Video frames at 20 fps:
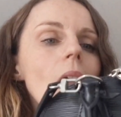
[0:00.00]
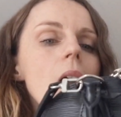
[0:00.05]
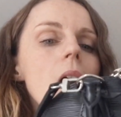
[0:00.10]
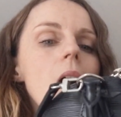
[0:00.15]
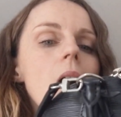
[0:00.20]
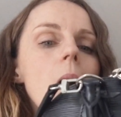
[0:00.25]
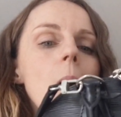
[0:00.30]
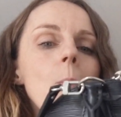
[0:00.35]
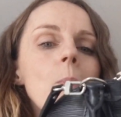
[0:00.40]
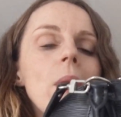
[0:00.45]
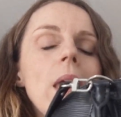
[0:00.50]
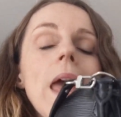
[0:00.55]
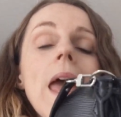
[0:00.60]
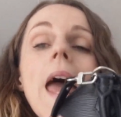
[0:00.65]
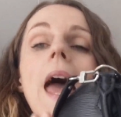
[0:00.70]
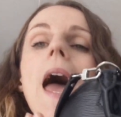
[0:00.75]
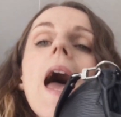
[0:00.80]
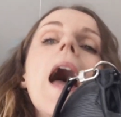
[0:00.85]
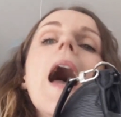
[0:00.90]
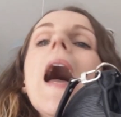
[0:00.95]
And
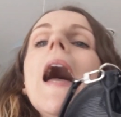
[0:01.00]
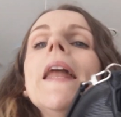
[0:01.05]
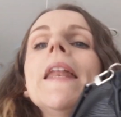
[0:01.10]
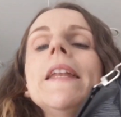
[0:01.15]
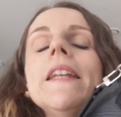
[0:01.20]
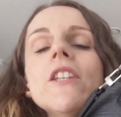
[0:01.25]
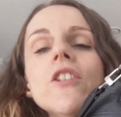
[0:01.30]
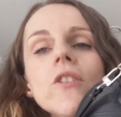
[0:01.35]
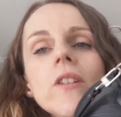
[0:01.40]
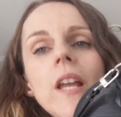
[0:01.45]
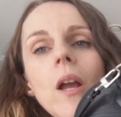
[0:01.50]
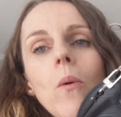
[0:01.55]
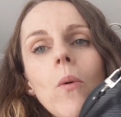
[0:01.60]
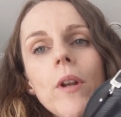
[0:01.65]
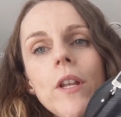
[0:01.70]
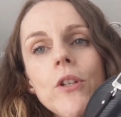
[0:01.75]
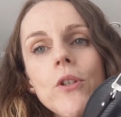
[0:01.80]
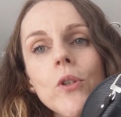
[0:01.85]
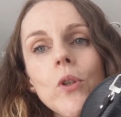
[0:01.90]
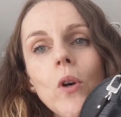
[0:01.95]
initially I
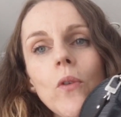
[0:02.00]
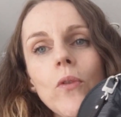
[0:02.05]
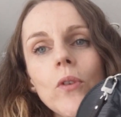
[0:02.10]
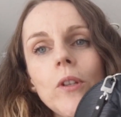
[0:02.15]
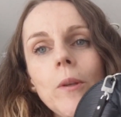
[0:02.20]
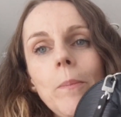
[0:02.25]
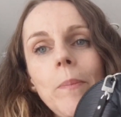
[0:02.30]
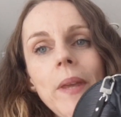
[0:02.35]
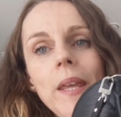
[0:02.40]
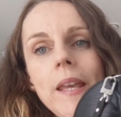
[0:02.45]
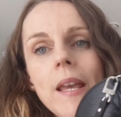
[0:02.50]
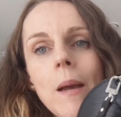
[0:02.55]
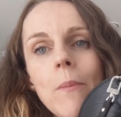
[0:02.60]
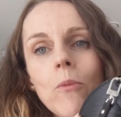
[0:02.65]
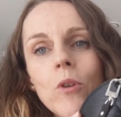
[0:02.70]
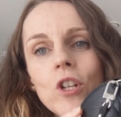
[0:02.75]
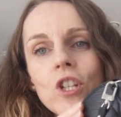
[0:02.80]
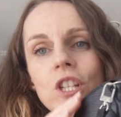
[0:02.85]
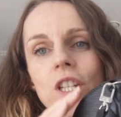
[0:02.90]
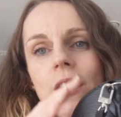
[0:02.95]
wanted to go for the
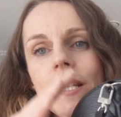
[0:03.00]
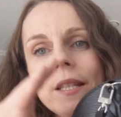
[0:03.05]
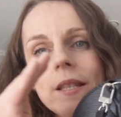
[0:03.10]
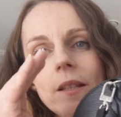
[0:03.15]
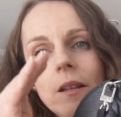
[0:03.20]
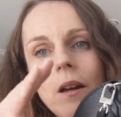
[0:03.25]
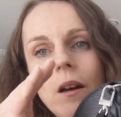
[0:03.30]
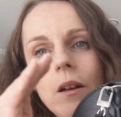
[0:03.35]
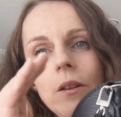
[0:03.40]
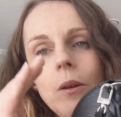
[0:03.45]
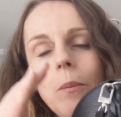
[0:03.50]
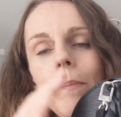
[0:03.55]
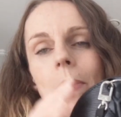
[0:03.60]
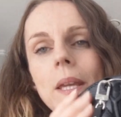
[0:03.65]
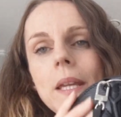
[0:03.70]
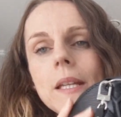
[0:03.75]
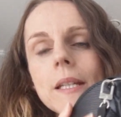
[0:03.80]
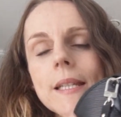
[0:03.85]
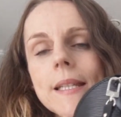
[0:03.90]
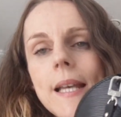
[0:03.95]
PM, which is the
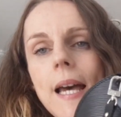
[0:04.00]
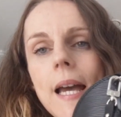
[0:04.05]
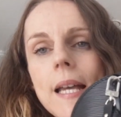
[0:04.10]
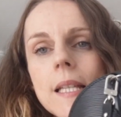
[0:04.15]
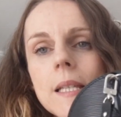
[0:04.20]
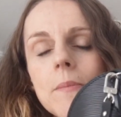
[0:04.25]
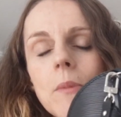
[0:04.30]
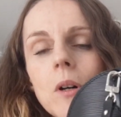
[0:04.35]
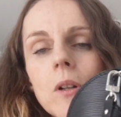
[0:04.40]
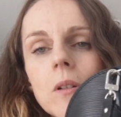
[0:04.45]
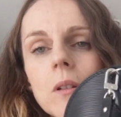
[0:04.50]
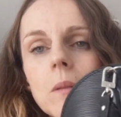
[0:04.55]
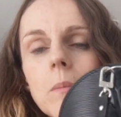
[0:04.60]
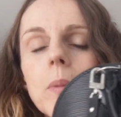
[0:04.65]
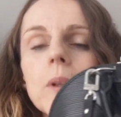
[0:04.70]
bigger size model.